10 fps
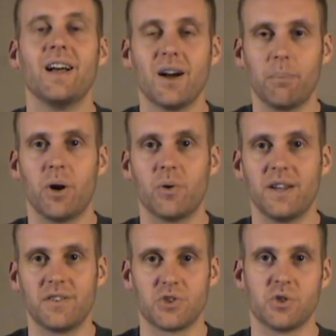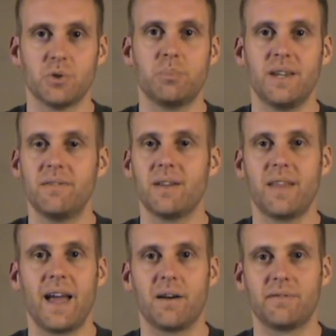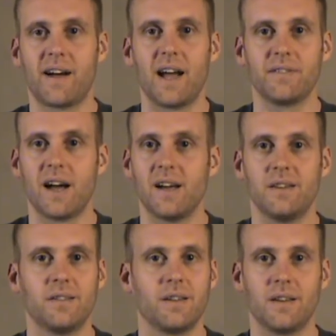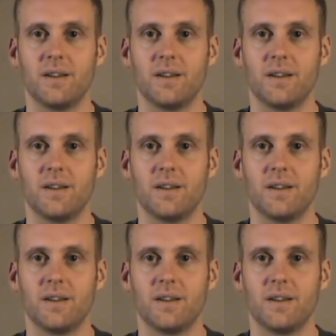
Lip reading: opponent's troop, even if they have 5 guys,